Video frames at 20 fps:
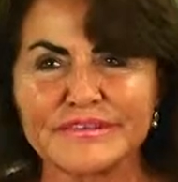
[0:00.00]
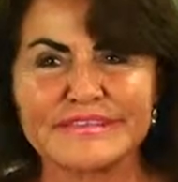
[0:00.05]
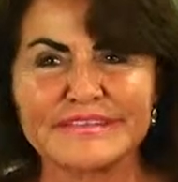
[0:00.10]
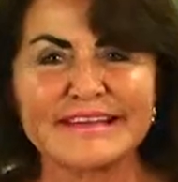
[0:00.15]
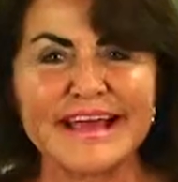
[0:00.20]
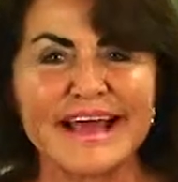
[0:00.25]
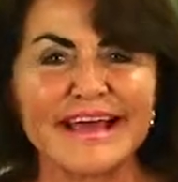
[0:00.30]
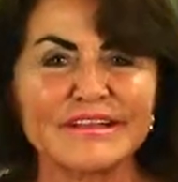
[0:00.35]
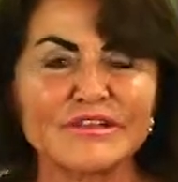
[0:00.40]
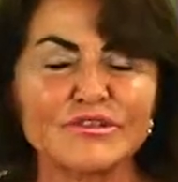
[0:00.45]

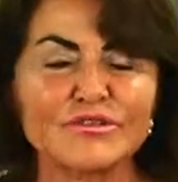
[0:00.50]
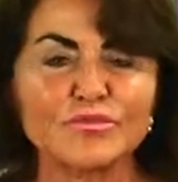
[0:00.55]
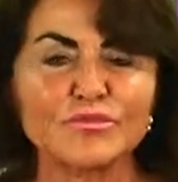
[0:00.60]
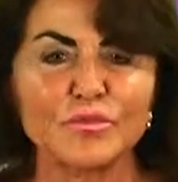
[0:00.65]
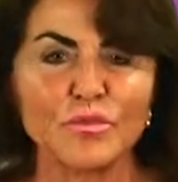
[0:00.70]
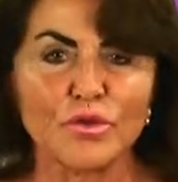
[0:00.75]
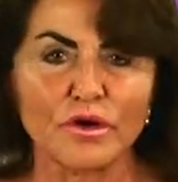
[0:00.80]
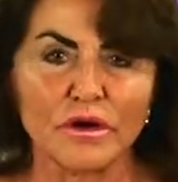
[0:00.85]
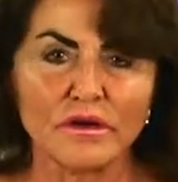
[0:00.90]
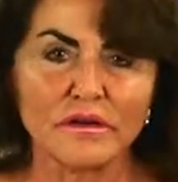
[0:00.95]
statins
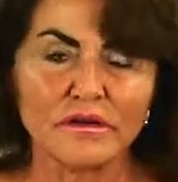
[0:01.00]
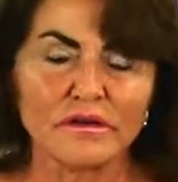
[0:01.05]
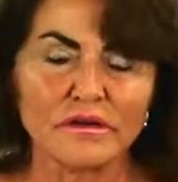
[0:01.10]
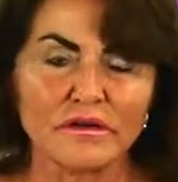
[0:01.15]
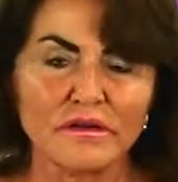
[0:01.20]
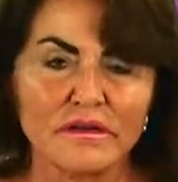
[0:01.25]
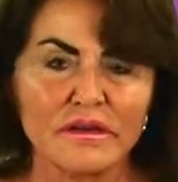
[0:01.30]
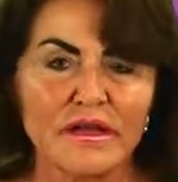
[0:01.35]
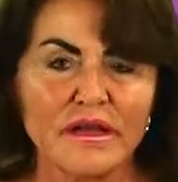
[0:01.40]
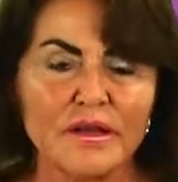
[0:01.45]

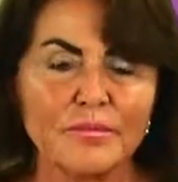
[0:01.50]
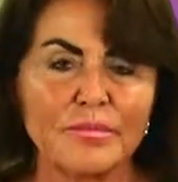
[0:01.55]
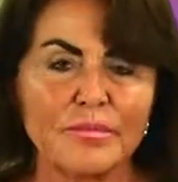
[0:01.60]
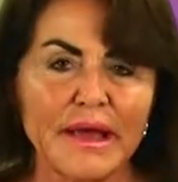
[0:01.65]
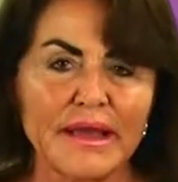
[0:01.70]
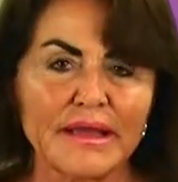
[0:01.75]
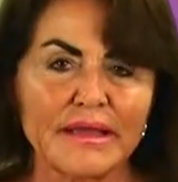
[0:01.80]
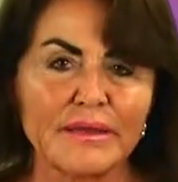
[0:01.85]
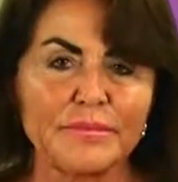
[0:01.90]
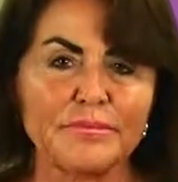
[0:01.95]
work
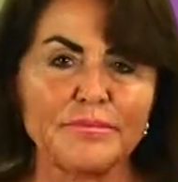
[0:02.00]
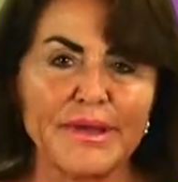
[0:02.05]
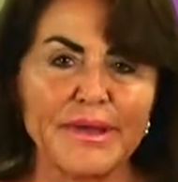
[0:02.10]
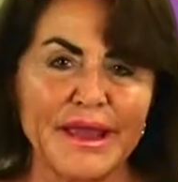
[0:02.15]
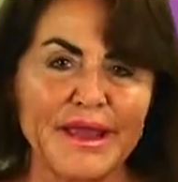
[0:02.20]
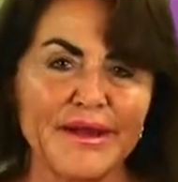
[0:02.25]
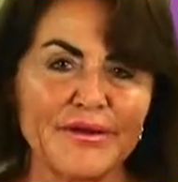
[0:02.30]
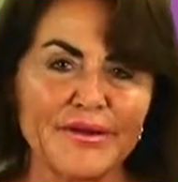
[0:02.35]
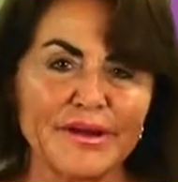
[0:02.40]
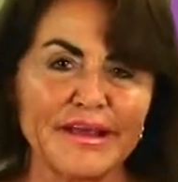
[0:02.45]
by
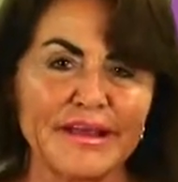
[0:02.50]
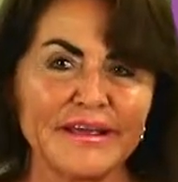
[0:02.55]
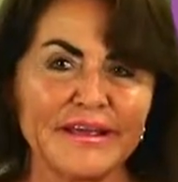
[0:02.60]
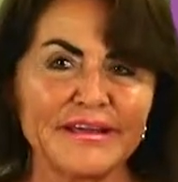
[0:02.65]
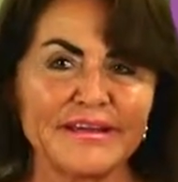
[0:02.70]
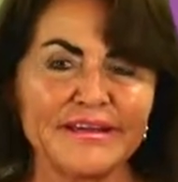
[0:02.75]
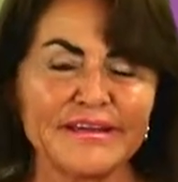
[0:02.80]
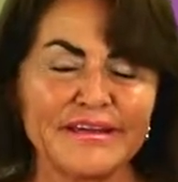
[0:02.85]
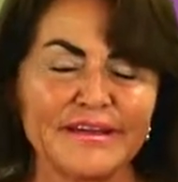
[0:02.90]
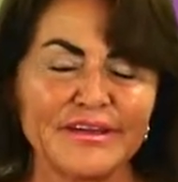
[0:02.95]

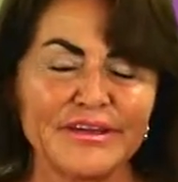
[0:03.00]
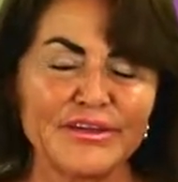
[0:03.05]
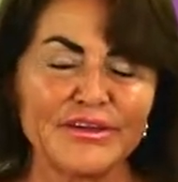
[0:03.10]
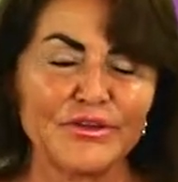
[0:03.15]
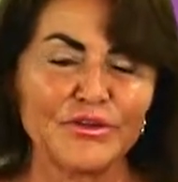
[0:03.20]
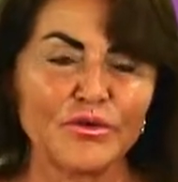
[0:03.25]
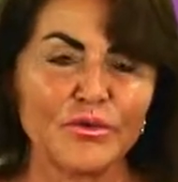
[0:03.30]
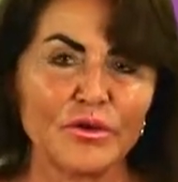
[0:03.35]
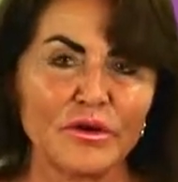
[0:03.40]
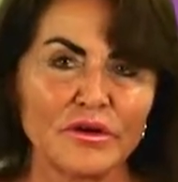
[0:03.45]
impairing
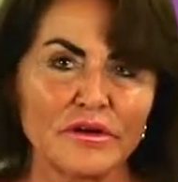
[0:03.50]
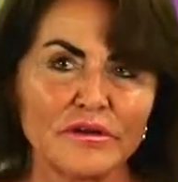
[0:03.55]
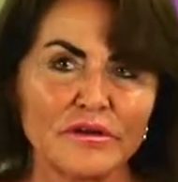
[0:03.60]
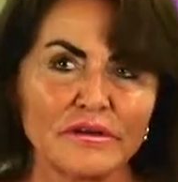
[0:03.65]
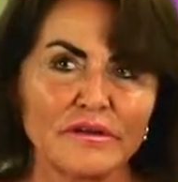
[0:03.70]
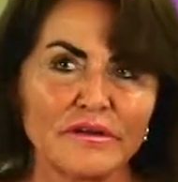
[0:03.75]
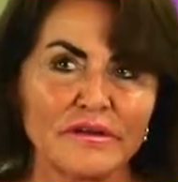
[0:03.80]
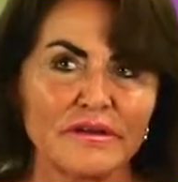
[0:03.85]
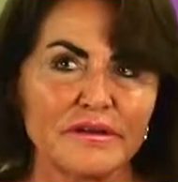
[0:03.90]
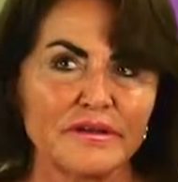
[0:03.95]

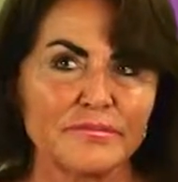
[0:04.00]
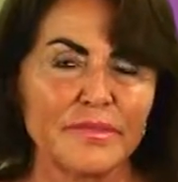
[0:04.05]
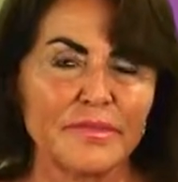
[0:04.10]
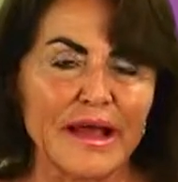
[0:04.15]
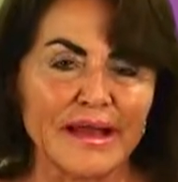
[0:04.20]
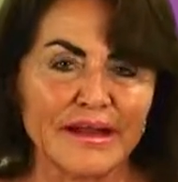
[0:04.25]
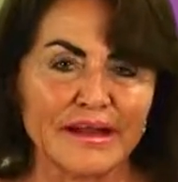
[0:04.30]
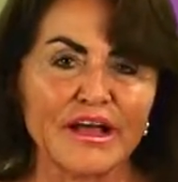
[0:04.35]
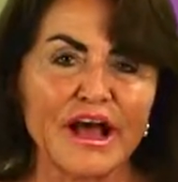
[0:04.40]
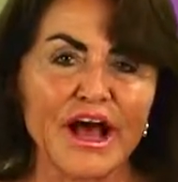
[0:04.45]
your
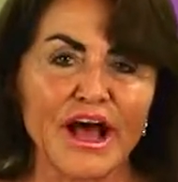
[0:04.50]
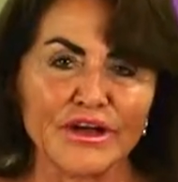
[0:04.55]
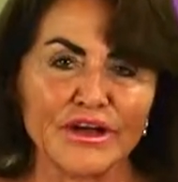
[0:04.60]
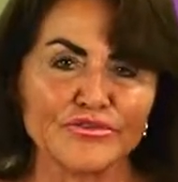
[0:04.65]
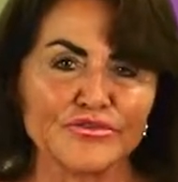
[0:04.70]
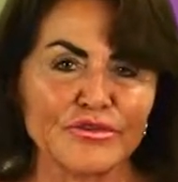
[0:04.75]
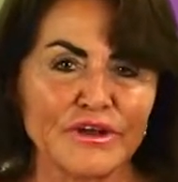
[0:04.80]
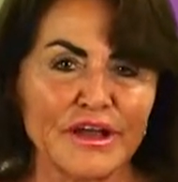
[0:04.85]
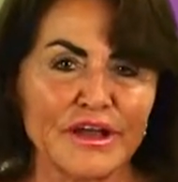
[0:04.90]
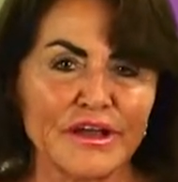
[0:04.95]

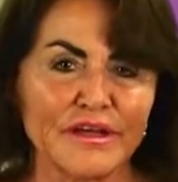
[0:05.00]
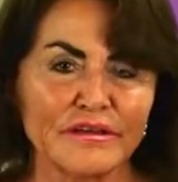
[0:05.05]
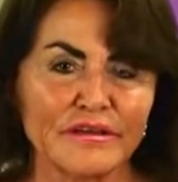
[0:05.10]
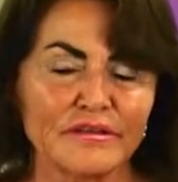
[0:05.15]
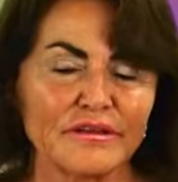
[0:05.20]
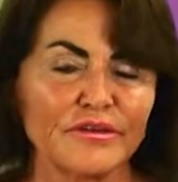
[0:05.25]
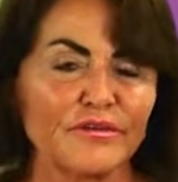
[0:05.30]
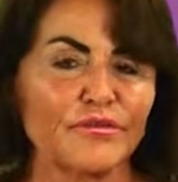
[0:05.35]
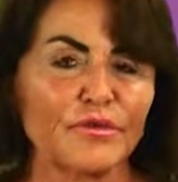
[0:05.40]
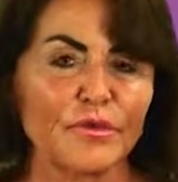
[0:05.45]
mitochondria
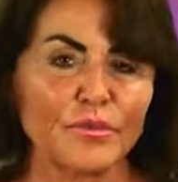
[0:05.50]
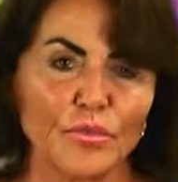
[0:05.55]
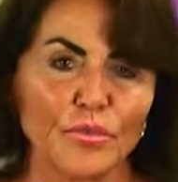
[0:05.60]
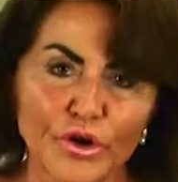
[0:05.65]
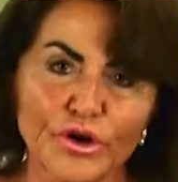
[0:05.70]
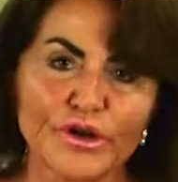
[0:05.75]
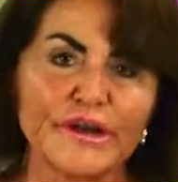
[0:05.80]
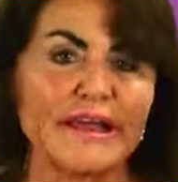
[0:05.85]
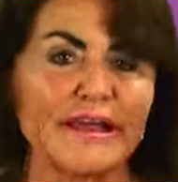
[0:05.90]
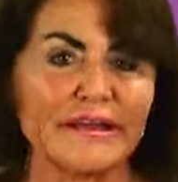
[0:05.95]
from
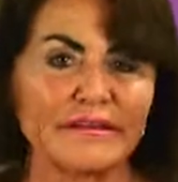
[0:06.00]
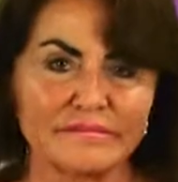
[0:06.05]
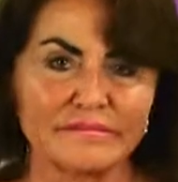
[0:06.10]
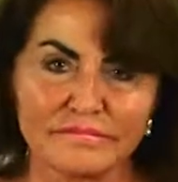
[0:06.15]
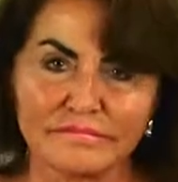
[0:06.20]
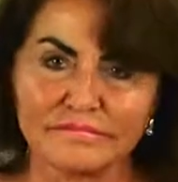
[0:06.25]
working.